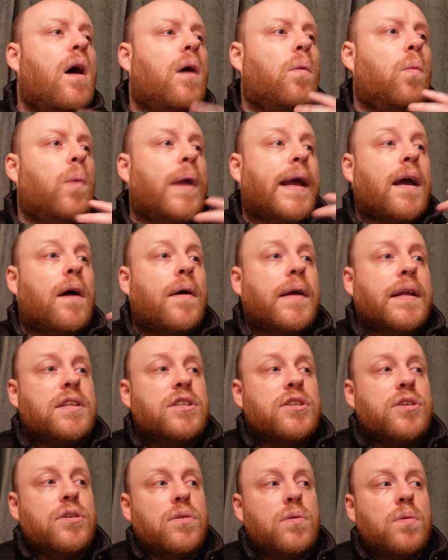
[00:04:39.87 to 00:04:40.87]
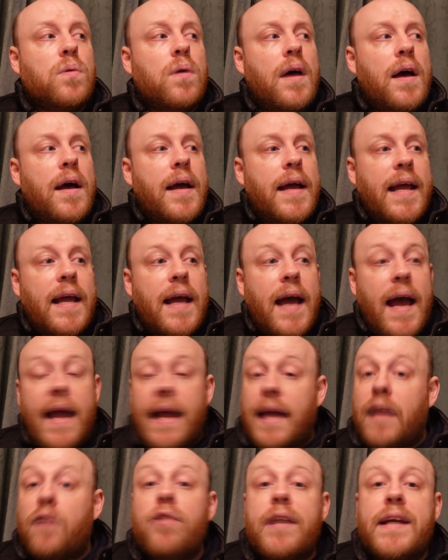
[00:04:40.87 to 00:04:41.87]
we're going to
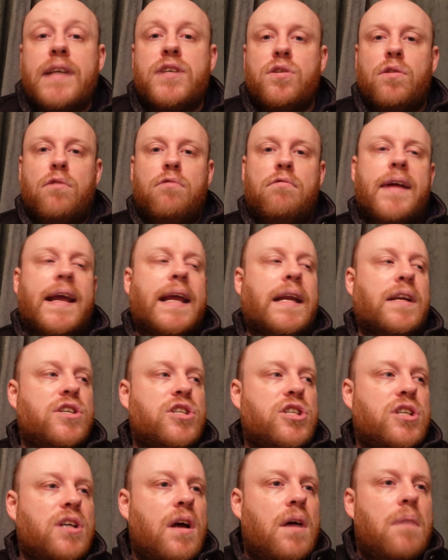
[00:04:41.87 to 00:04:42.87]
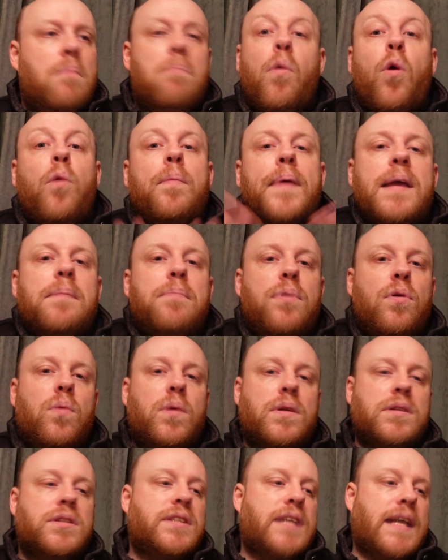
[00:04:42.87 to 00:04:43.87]
increase your reach, more people
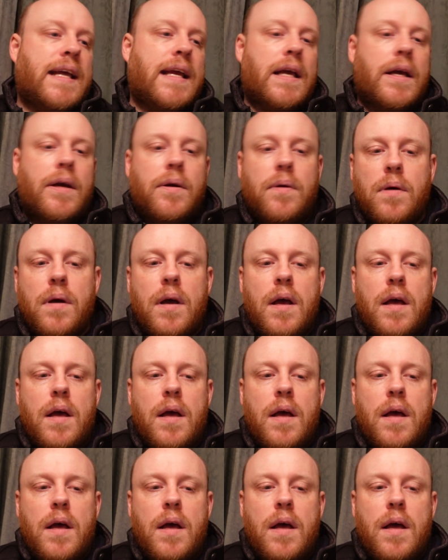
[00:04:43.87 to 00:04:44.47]
will see you.